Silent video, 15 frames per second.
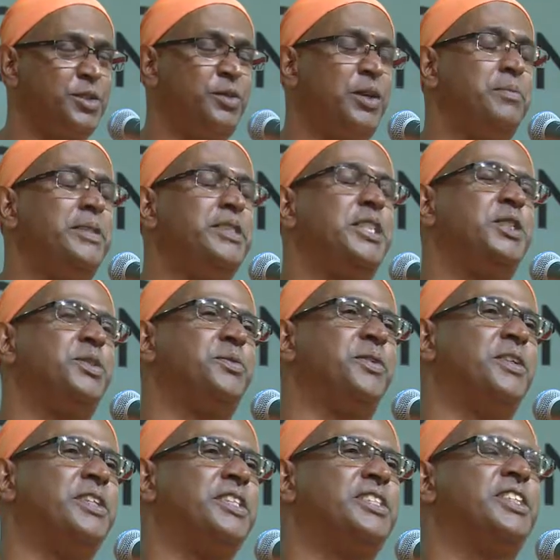Swamiji's
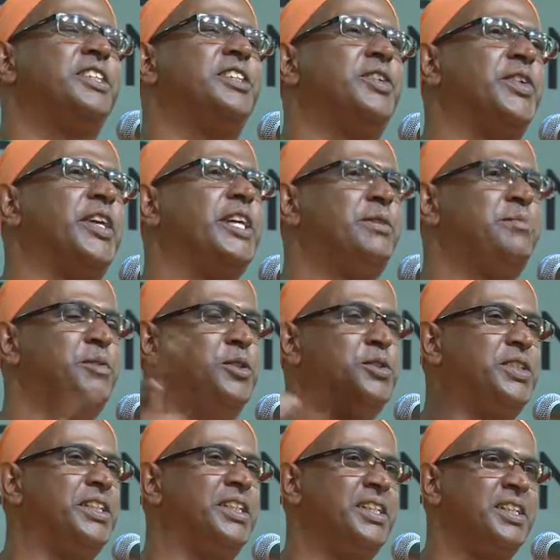words are great
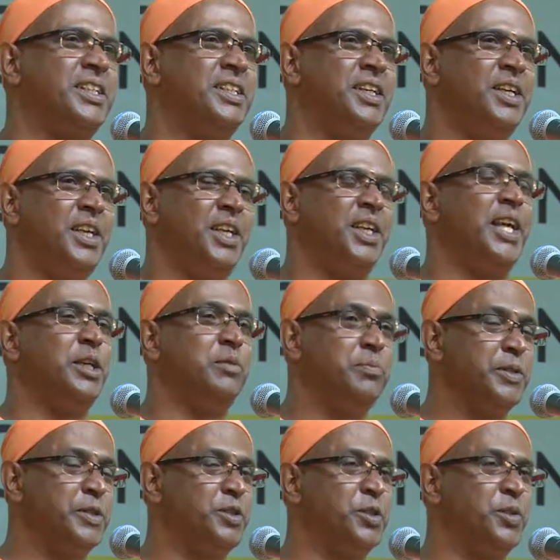music, like
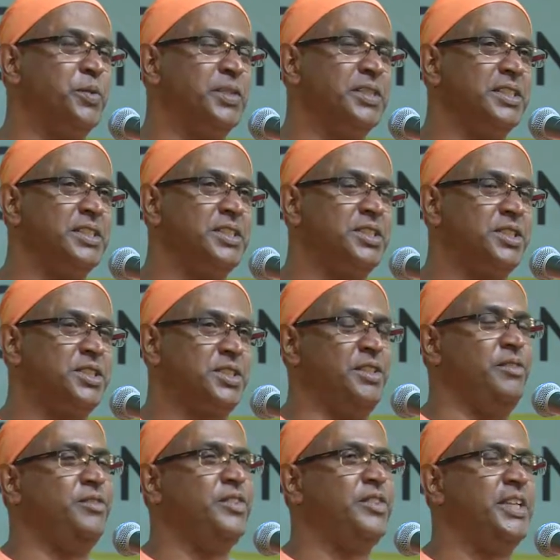Beethoven's
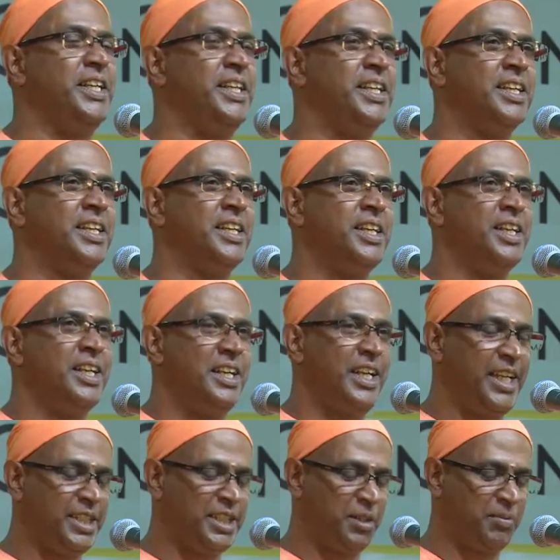symphony,
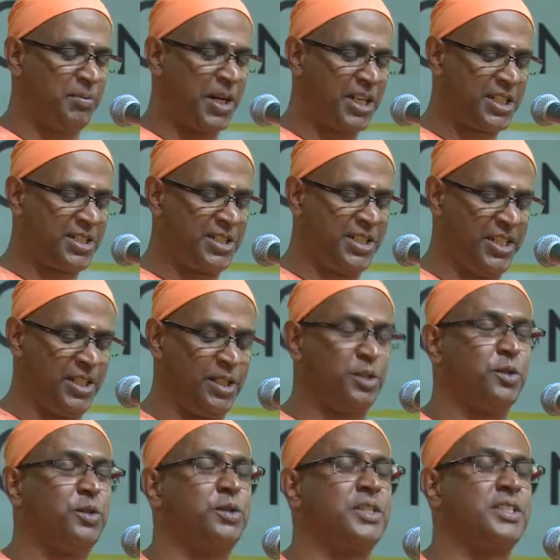like the marching
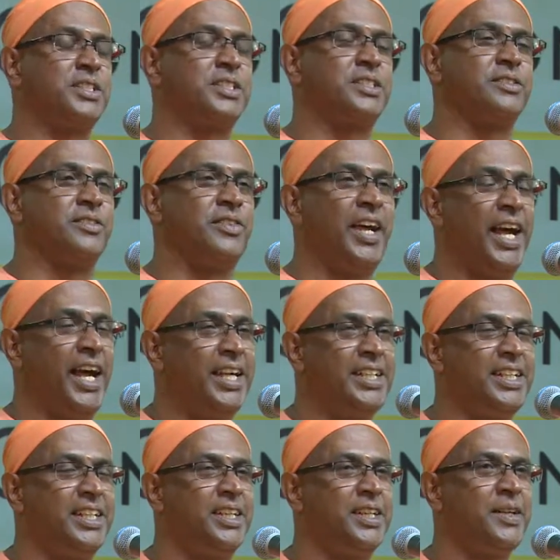choruses of
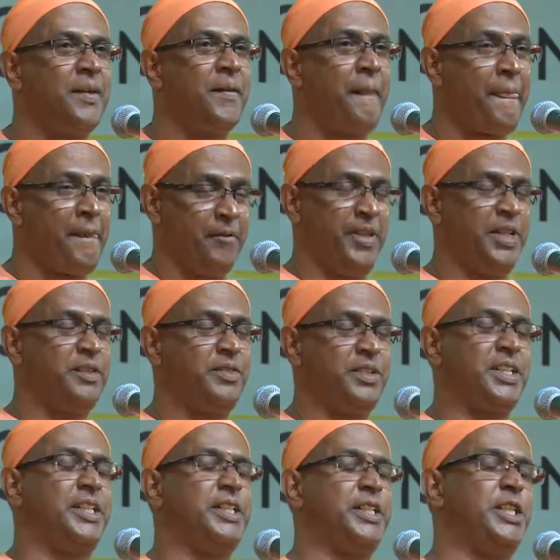Handel. Whenever
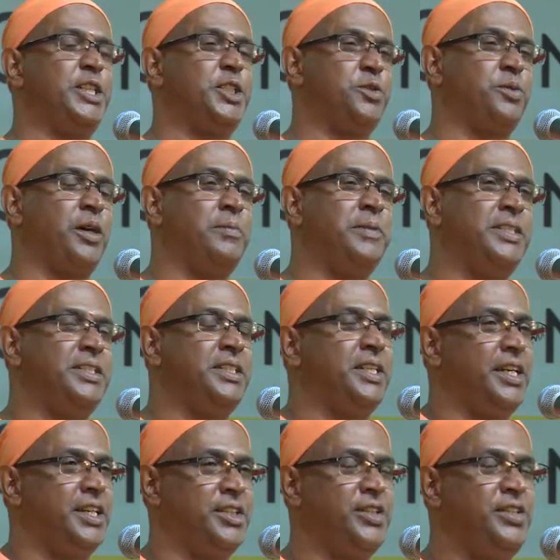I read Swamiji,
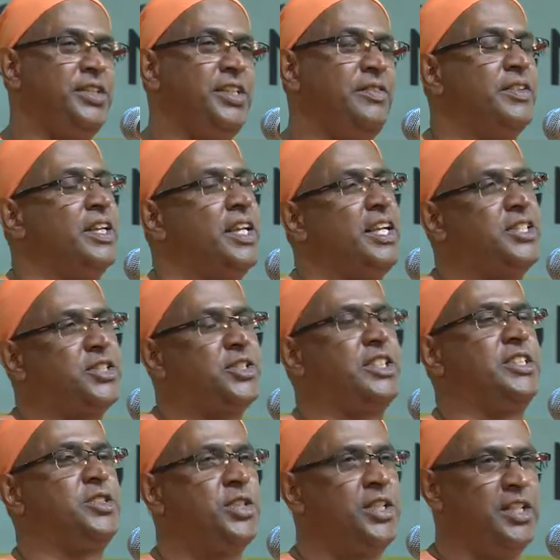I receive an
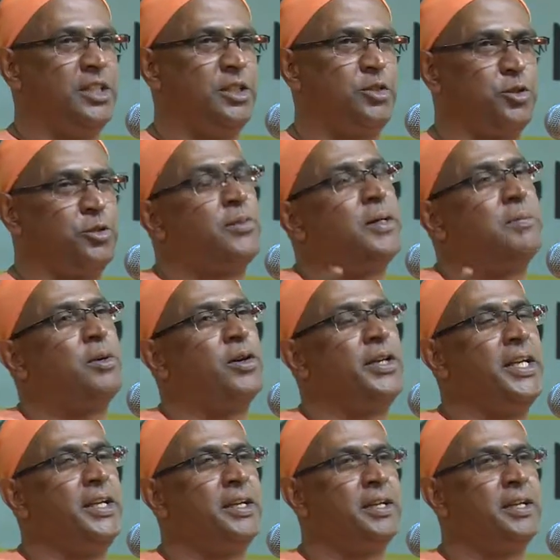electric thrill through my body.